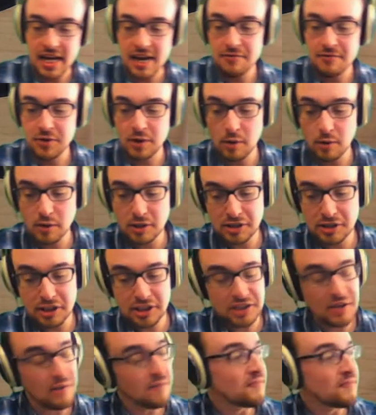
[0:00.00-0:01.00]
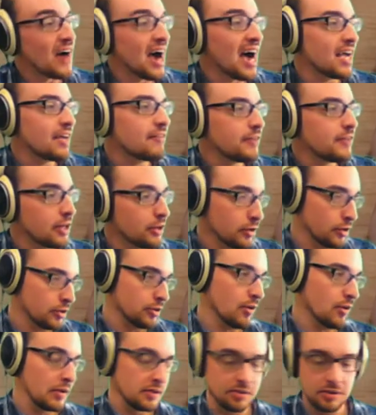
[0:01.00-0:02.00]
If there was just a 5 here, you'd
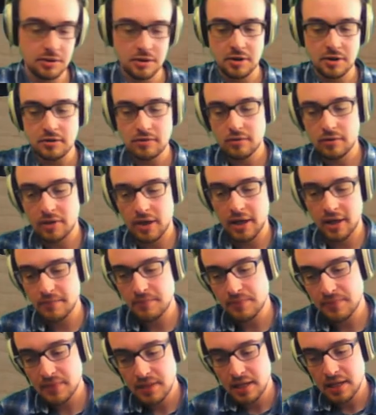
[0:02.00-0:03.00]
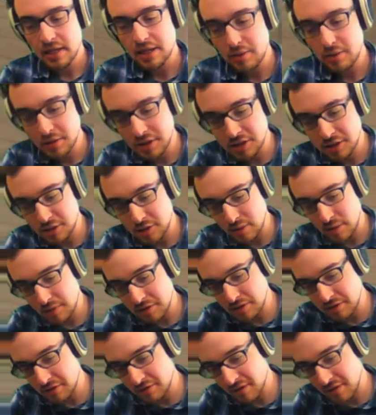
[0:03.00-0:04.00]
know what to do, right? You would
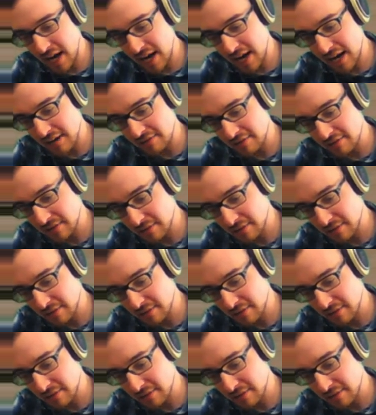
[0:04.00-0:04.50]
distribute the 5.